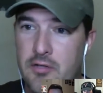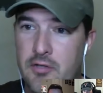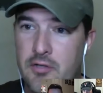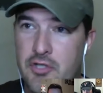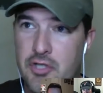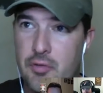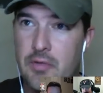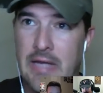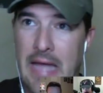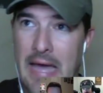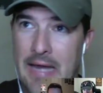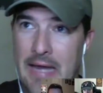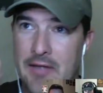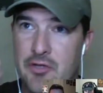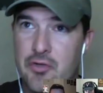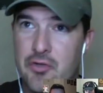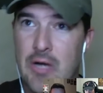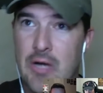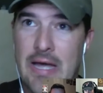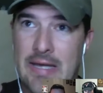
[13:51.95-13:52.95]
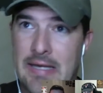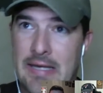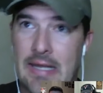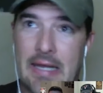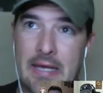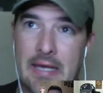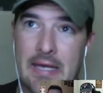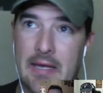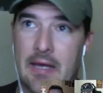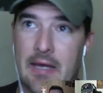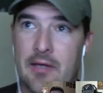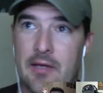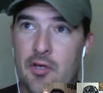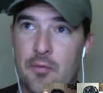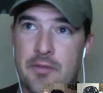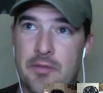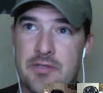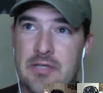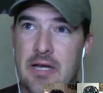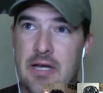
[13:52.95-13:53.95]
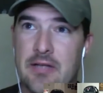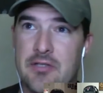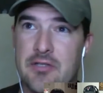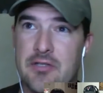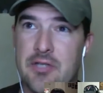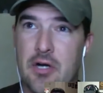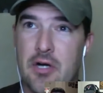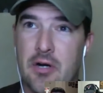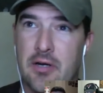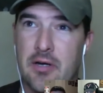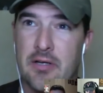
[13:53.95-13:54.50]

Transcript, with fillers: shooting at and trying to hit a human-sized target